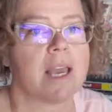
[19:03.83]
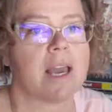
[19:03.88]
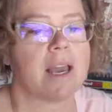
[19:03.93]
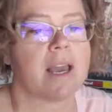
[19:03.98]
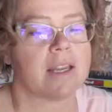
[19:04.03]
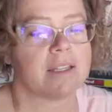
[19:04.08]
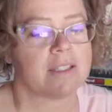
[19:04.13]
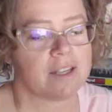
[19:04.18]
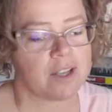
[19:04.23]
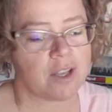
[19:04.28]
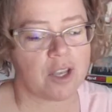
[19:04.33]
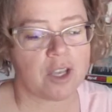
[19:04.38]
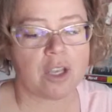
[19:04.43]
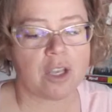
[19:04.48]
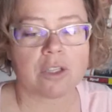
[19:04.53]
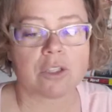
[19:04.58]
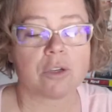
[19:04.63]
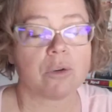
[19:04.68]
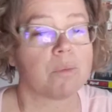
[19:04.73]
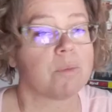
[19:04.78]
we had.
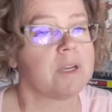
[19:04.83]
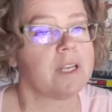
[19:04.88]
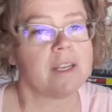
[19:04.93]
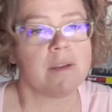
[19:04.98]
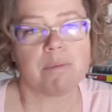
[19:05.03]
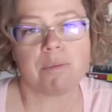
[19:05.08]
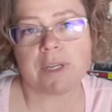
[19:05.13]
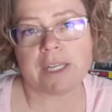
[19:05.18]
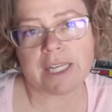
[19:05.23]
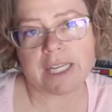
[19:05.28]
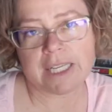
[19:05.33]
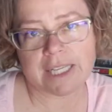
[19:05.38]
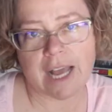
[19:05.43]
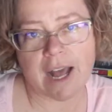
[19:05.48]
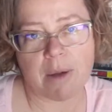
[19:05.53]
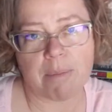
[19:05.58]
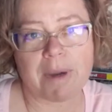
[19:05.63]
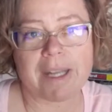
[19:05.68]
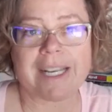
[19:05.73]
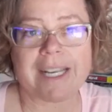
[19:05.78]
So we need
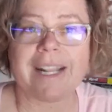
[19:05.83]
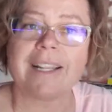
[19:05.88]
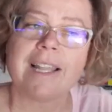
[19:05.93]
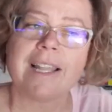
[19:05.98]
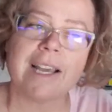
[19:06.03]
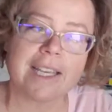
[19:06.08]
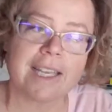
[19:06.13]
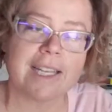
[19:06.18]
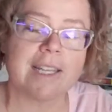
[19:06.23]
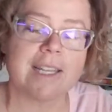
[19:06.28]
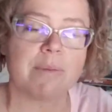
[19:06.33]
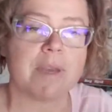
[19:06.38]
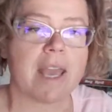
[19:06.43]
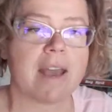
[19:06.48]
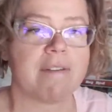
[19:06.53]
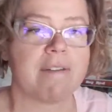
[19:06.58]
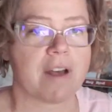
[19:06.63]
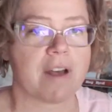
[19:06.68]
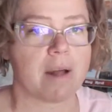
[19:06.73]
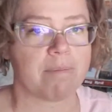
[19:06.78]
help, but luckily we
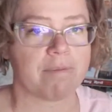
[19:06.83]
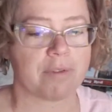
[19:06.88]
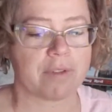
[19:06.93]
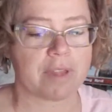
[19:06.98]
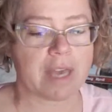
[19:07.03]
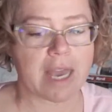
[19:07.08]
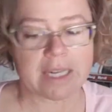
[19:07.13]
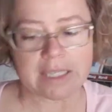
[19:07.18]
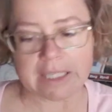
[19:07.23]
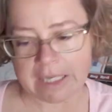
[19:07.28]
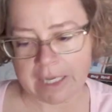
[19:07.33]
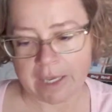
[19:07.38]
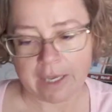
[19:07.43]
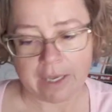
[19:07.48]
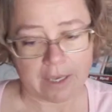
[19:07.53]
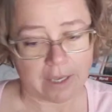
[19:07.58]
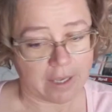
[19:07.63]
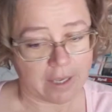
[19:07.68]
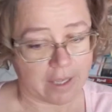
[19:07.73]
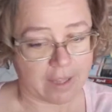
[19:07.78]
have help for that.
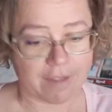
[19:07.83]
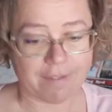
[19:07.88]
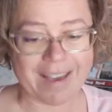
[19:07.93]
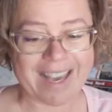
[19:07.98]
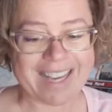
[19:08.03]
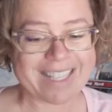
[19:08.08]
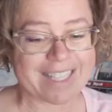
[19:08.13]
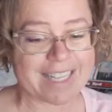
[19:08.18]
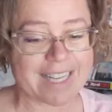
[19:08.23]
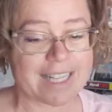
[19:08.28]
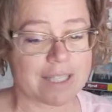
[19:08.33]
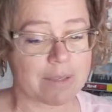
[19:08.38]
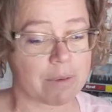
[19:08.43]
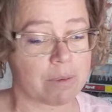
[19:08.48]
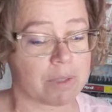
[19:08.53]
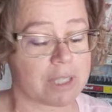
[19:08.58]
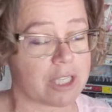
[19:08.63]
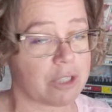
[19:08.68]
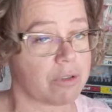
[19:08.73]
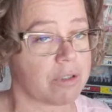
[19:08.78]
The vaccines, we
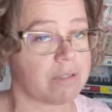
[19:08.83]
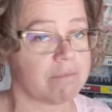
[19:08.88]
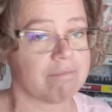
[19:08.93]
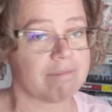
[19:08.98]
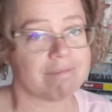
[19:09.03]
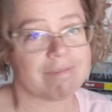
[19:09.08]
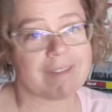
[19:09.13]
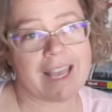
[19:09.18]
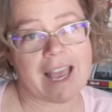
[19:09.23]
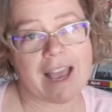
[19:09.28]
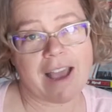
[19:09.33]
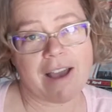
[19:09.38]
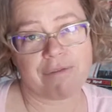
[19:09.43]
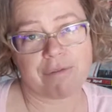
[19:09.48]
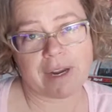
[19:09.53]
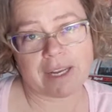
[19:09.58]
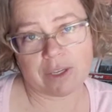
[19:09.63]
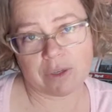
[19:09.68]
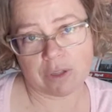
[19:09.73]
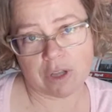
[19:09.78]
really don't have
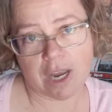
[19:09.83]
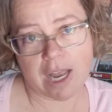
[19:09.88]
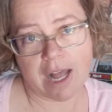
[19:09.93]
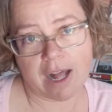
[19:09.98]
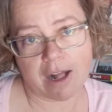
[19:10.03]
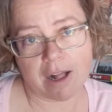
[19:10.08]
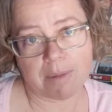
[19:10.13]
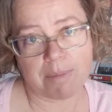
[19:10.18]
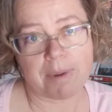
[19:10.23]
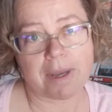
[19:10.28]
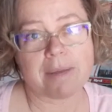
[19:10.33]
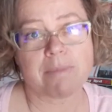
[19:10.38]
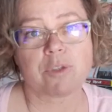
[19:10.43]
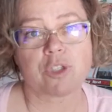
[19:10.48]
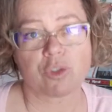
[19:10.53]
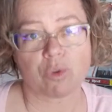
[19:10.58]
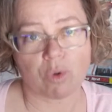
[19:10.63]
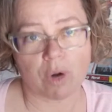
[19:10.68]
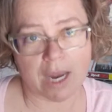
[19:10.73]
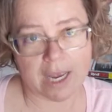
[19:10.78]
regular help.
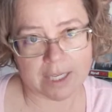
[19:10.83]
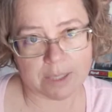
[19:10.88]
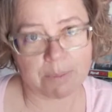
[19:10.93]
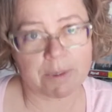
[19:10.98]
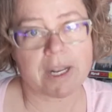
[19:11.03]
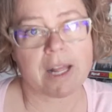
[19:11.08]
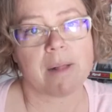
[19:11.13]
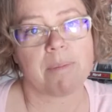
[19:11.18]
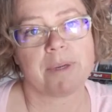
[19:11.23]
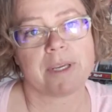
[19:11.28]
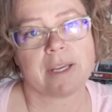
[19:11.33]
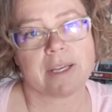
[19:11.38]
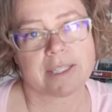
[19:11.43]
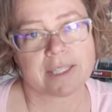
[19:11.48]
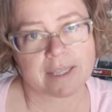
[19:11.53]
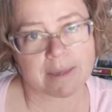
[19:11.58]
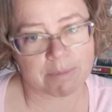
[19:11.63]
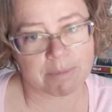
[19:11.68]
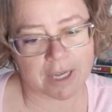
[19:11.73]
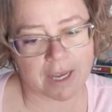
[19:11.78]
SOAR has been helping us
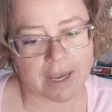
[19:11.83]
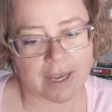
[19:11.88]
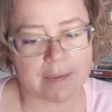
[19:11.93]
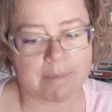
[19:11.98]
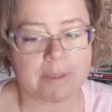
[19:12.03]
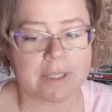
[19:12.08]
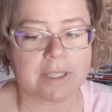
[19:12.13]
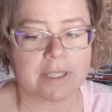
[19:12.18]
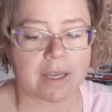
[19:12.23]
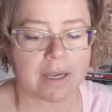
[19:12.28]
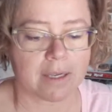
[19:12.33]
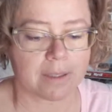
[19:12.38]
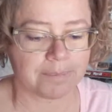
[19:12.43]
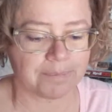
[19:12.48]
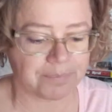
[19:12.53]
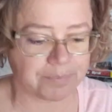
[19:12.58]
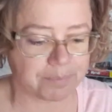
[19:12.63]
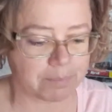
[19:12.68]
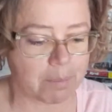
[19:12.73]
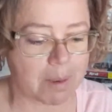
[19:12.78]
sometimes,
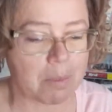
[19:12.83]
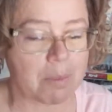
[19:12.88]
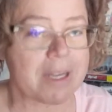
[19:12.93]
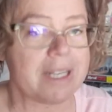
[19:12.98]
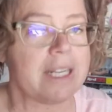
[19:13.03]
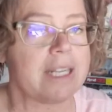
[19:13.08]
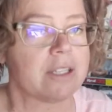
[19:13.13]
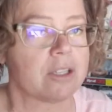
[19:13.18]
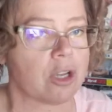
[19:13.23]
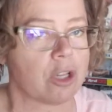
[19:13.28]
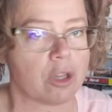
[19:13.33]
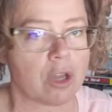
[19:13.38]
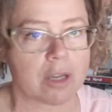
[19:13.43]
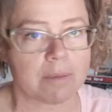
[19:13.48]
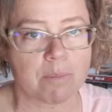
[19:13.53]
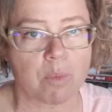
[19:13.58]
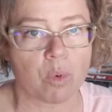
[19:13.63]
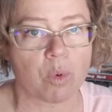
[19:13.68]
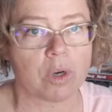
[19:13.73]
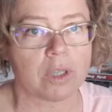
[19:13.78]
but we need a lot
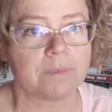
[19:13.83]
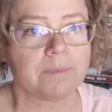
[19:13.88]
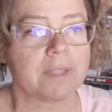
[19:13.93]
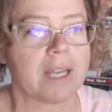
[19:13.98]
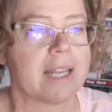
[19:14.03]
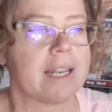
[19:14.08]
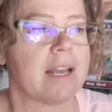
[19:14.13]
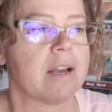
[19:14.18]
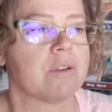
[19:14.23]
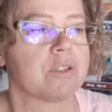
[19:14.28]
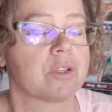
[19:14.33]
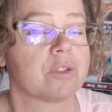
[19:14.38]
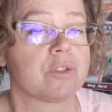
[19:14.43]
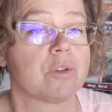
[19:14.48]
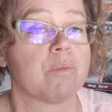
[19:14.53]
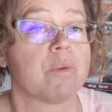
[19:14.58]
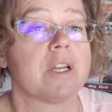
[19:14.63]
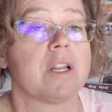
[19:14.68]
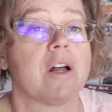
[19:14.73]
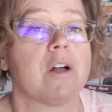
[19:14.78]
more. And I also don't
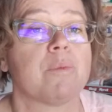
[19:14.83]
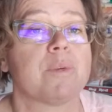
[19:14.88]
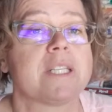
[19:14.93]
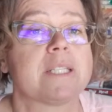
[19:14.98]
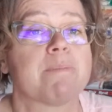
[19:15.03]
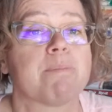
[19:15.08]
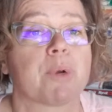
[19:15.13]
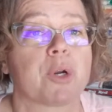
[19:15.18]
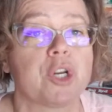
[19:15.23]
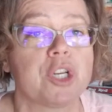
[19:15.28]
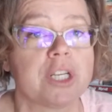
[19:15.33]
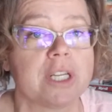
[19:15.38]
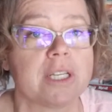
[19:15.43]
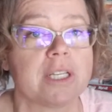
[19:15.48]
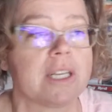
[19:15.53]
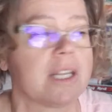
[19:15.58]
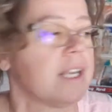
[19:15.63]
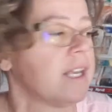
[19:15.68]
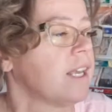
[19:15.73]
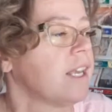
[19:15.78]
want to always burden